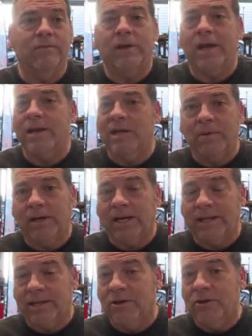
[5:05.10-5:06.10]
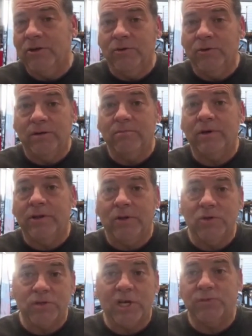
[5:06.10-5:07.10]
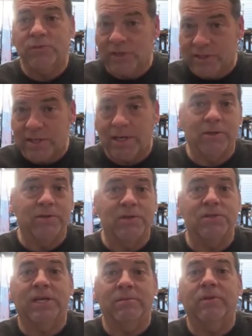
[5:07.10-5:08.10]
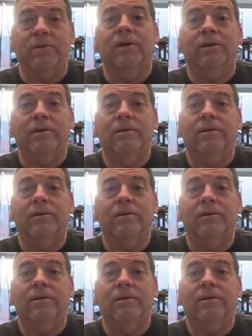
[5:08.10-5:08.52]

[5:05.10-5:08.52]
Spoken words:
anybody that knew him in those days would tell you the same thing.